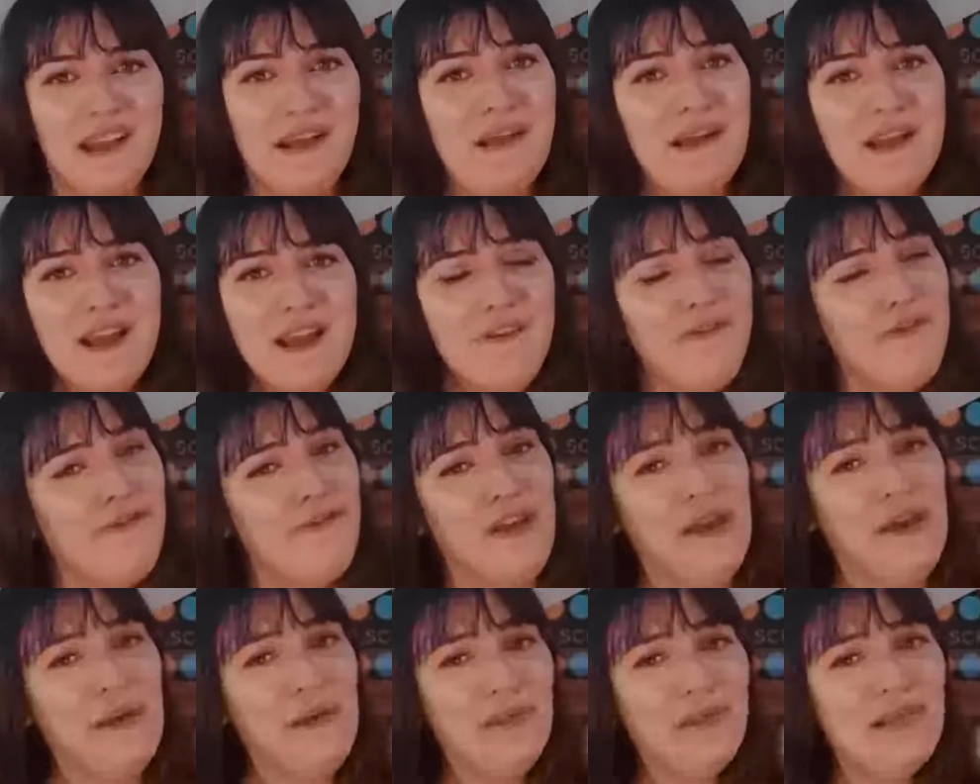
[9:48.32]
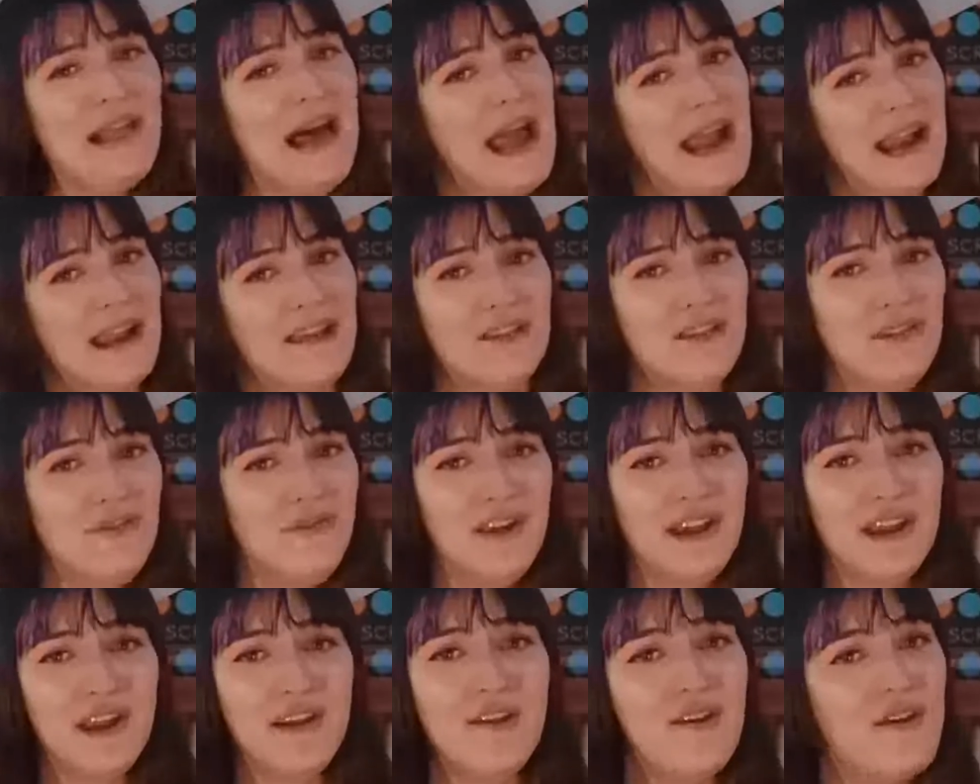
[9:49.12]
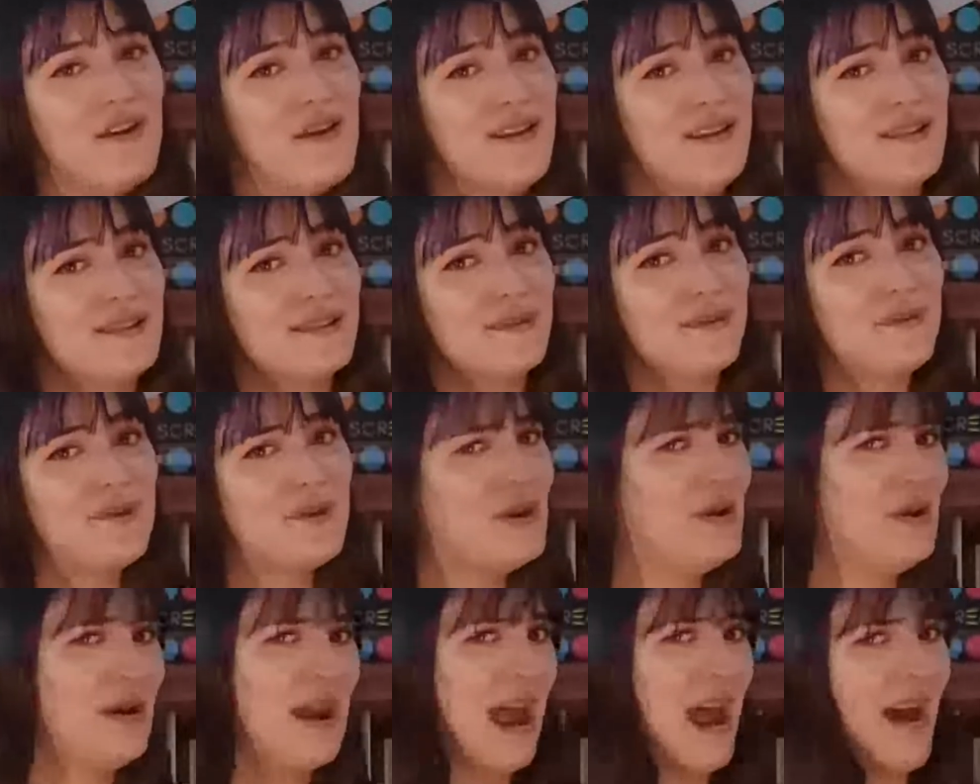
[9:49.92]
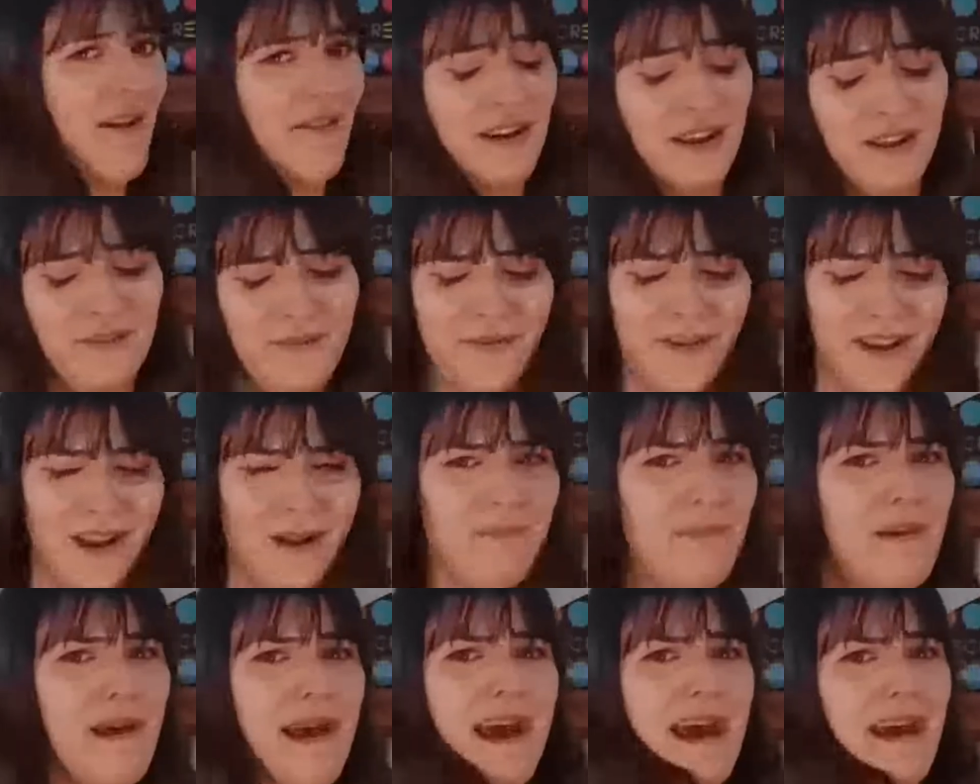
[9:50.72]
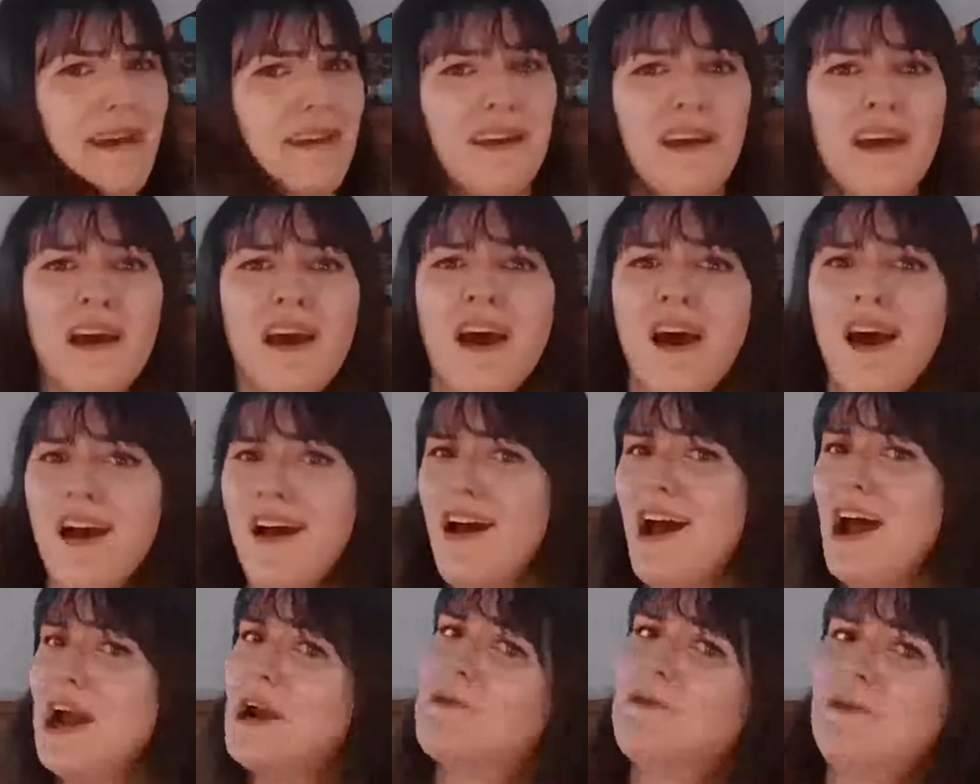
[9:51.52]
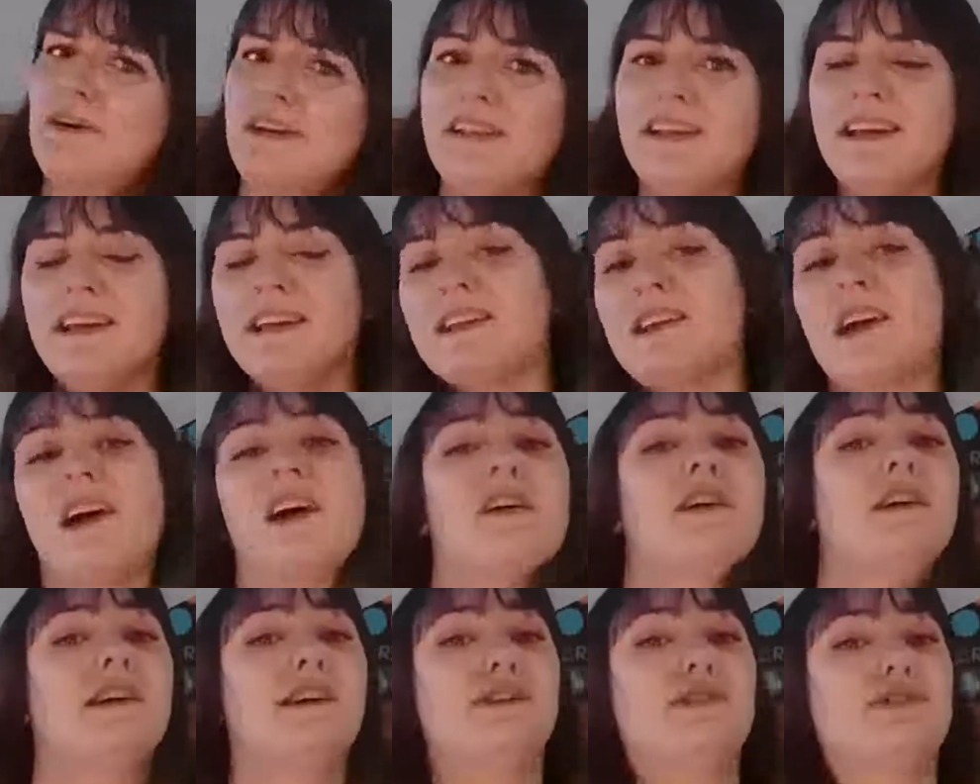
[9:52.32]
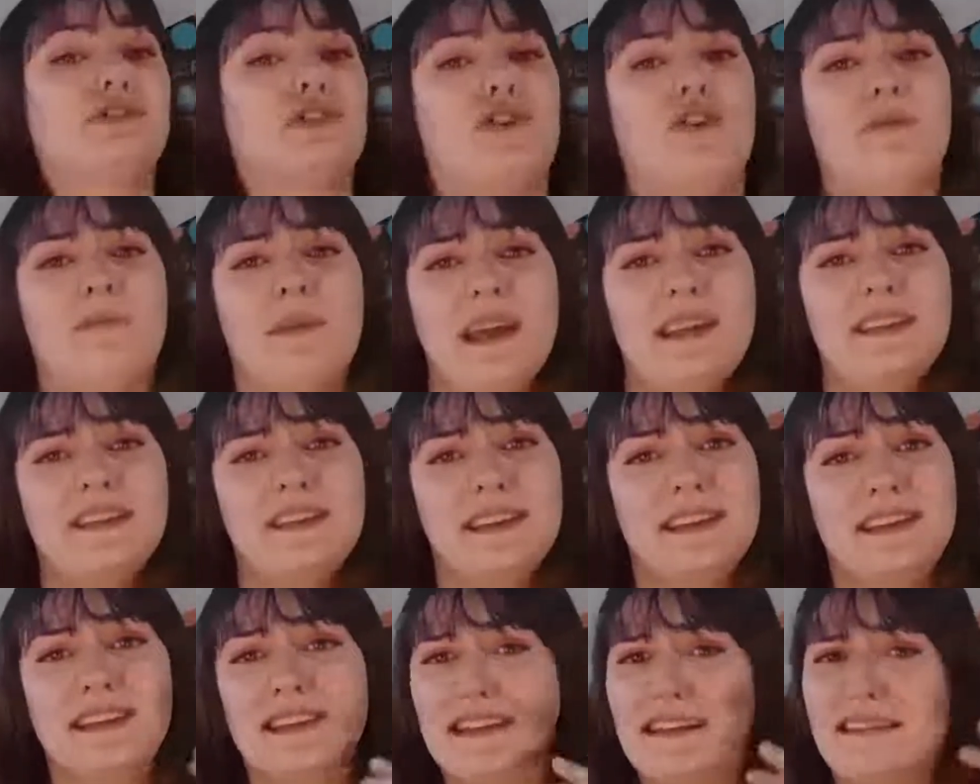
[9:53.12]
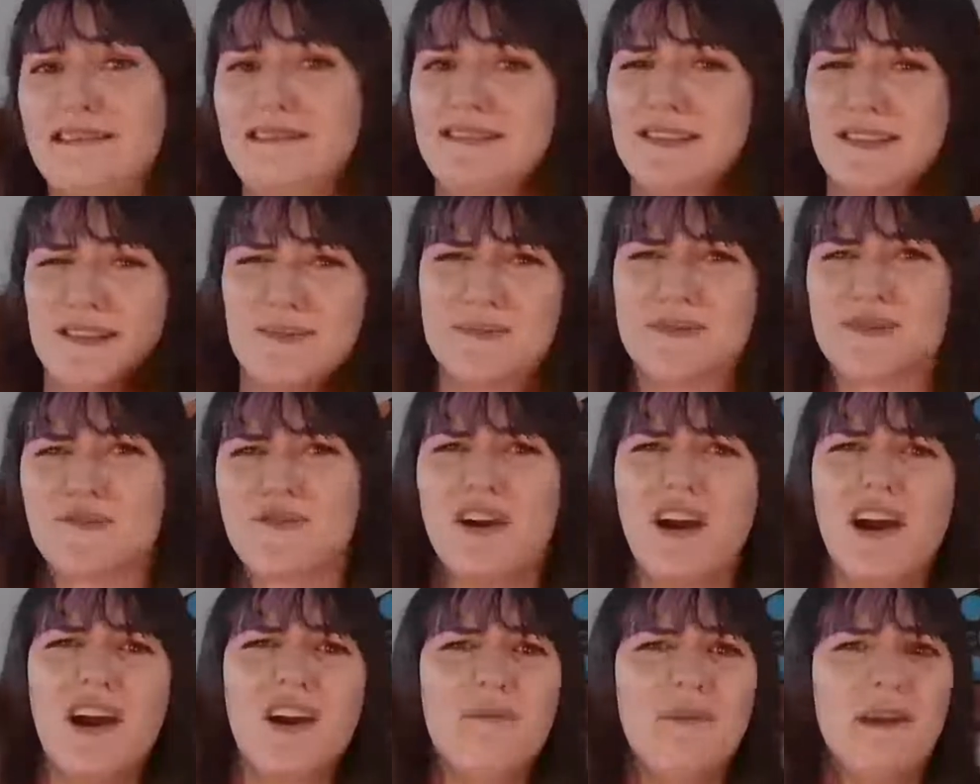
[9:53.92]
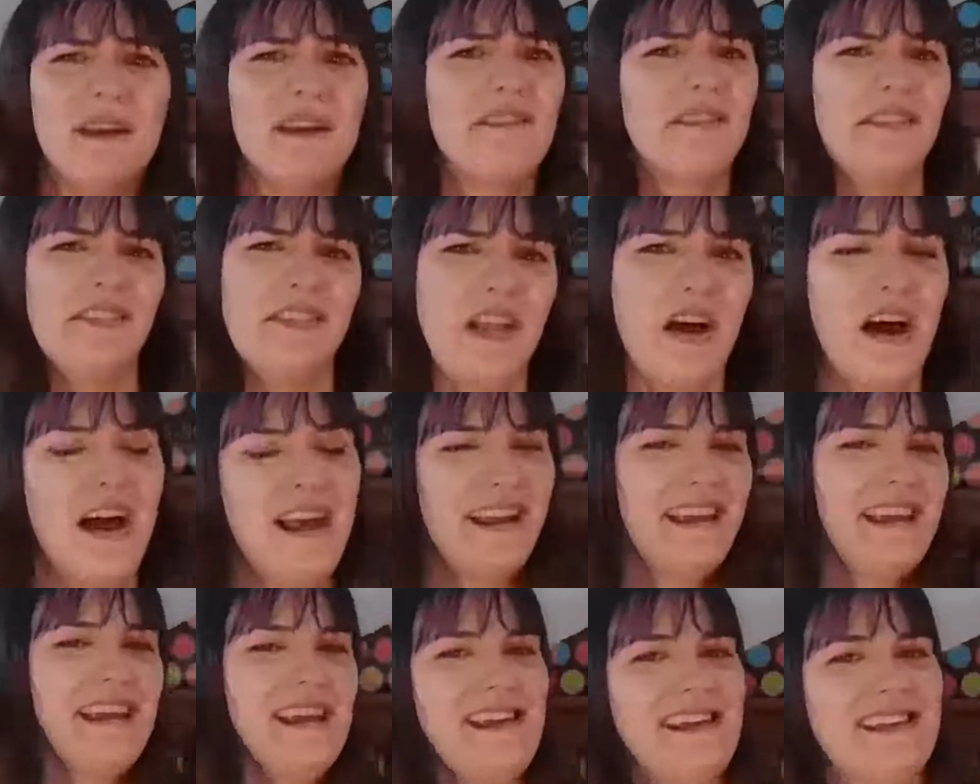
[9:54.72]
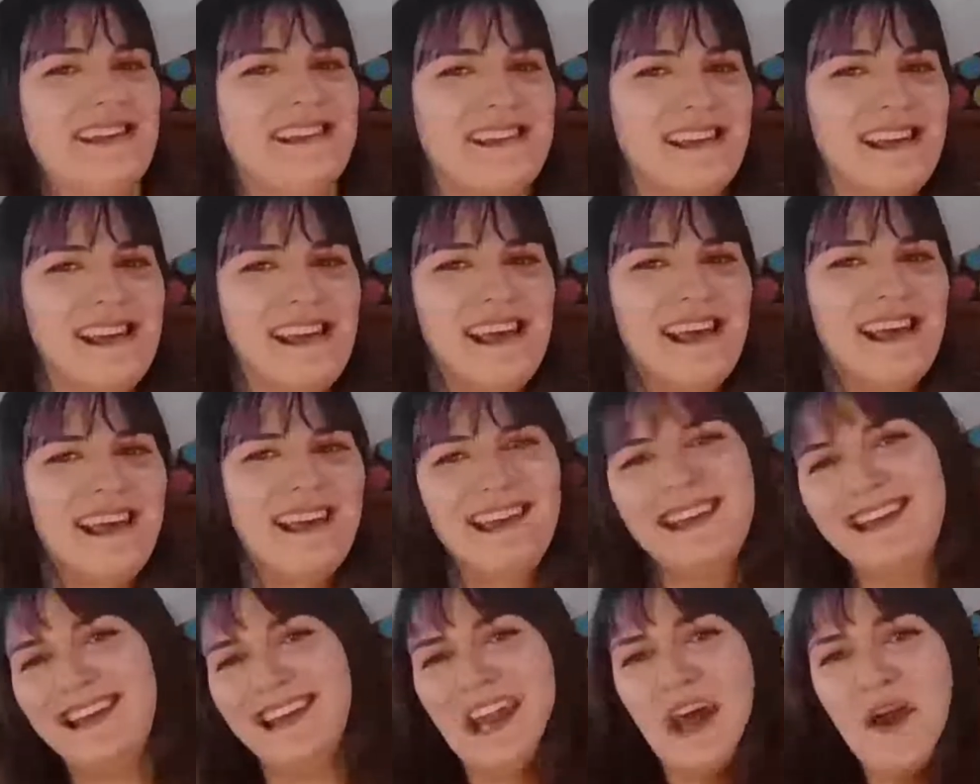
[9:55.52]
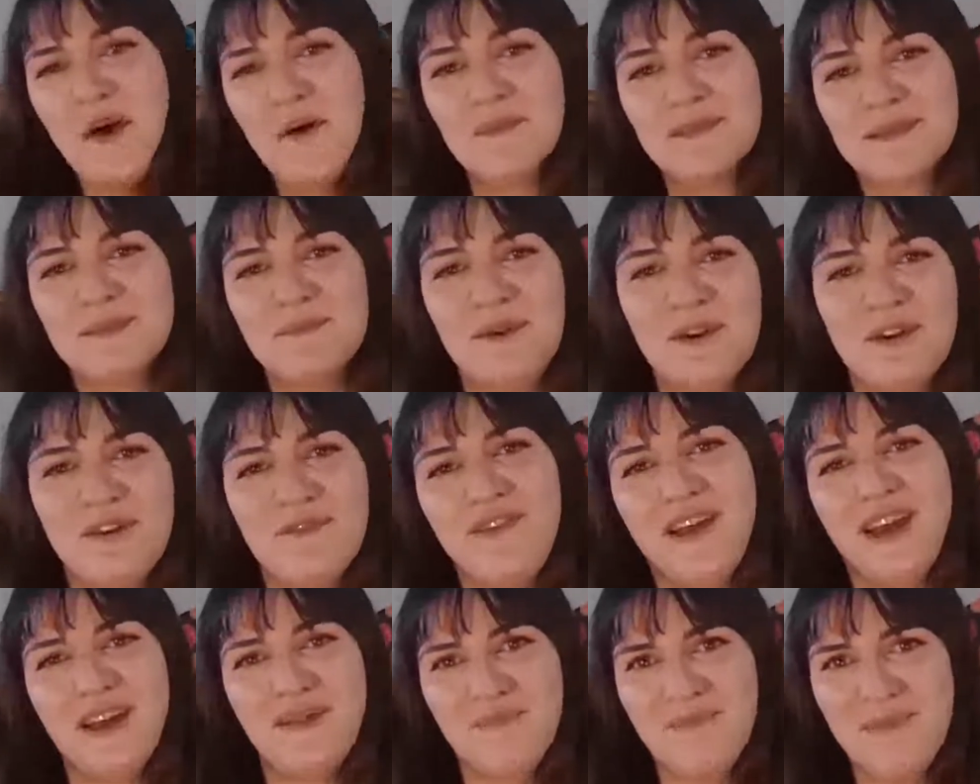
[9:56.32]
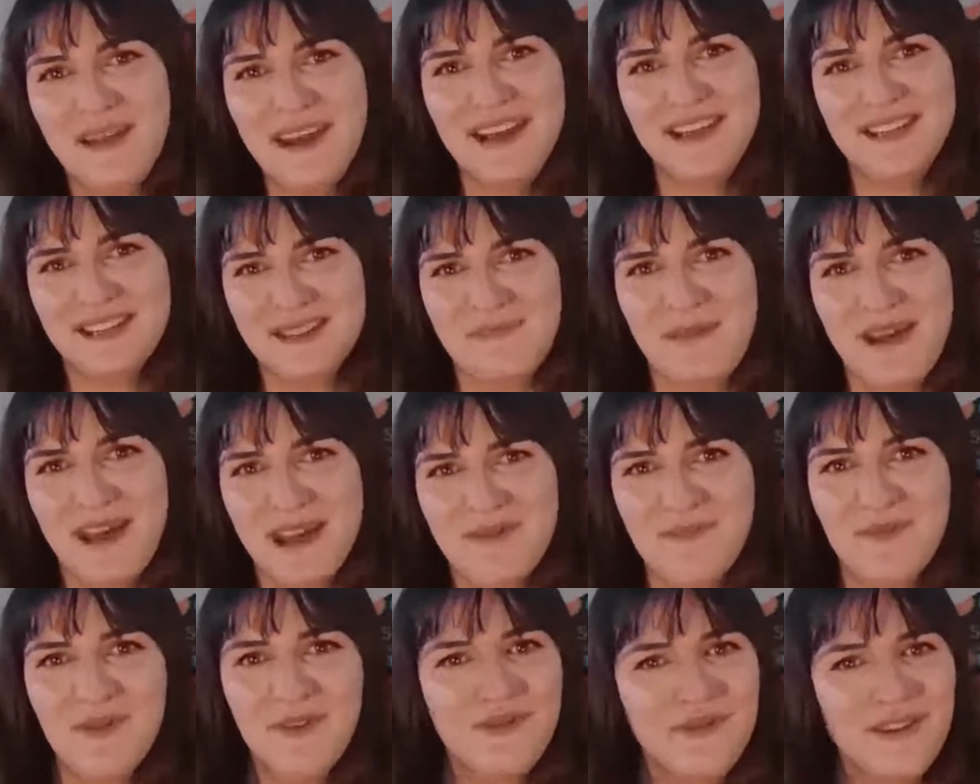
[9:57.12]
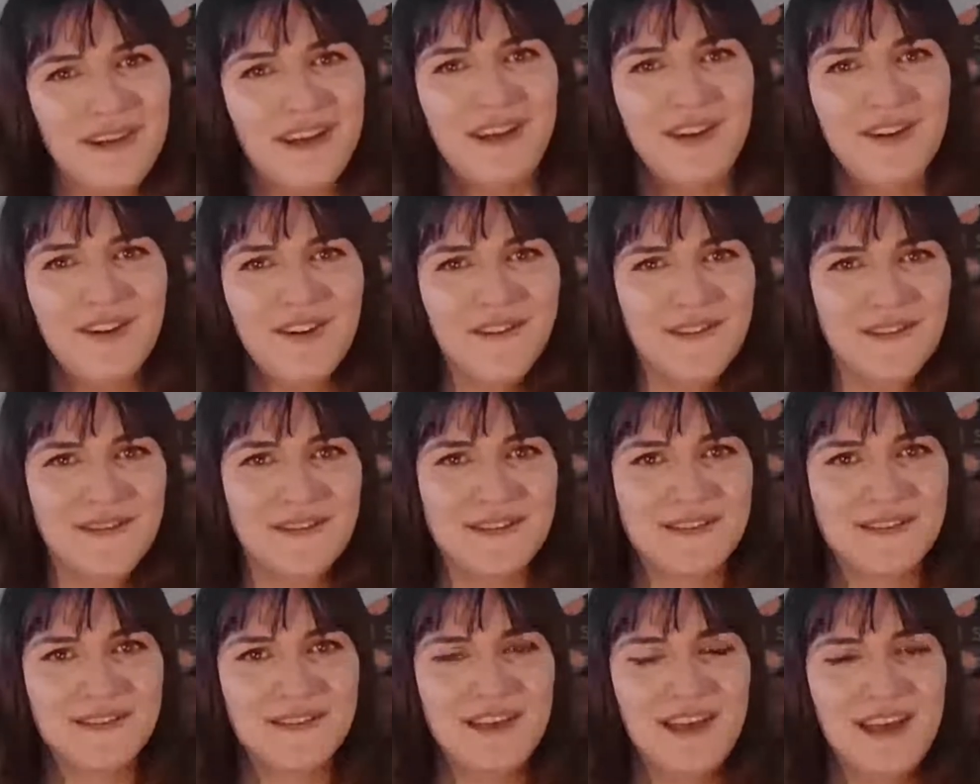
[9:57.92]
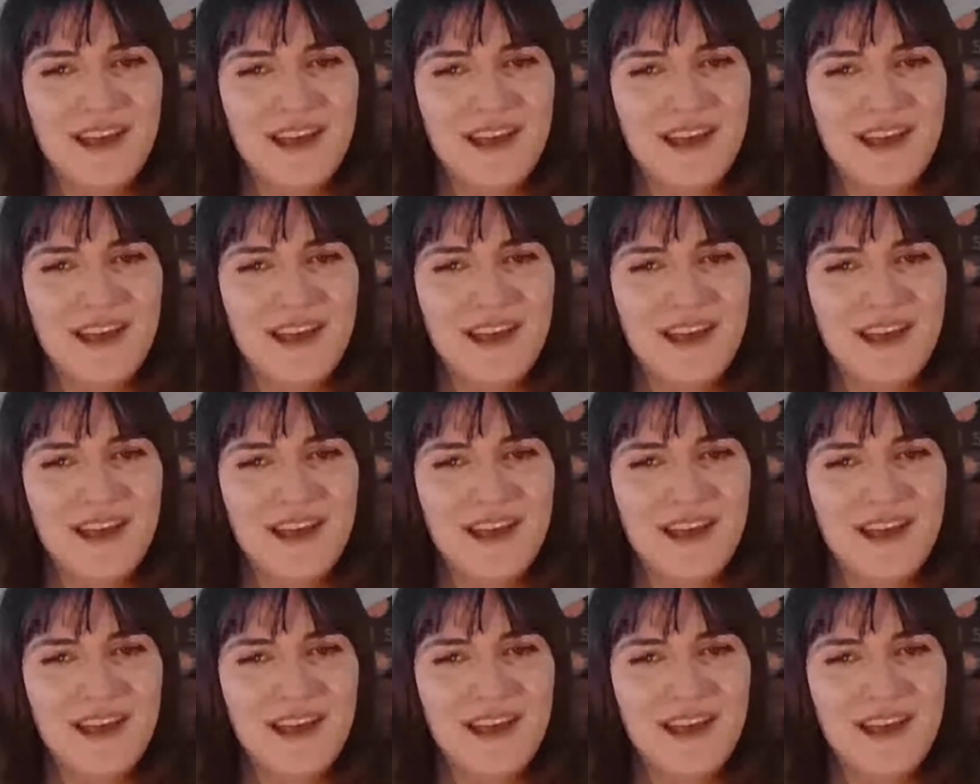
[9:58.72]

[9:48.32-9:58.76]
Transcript: If you like the videos or you have any feedback, I really encourage commenting, subscribing, liking. It helps motivate me to make more videos.